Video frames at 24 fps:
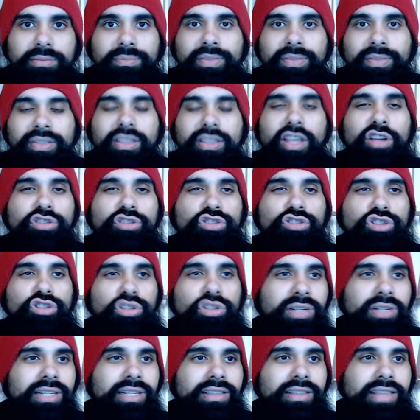They'll
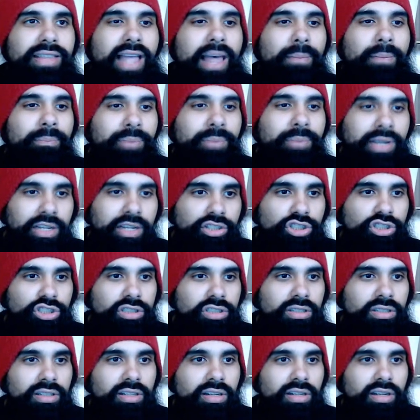treat that bitch
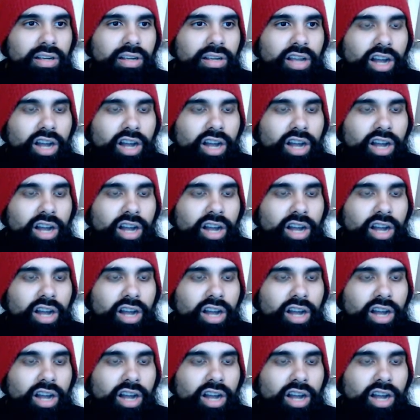a